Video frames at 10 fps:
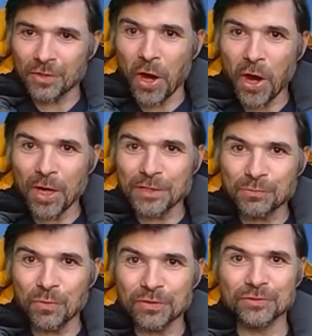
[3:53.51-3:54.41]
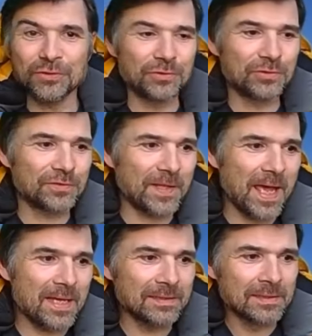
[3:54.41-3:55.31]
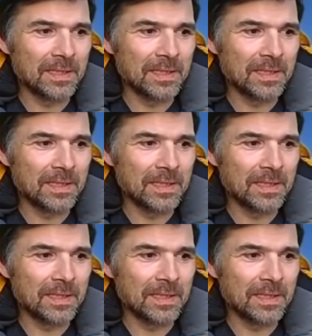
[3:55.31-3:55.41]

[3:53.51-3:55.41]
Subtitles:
So hi to all the students there.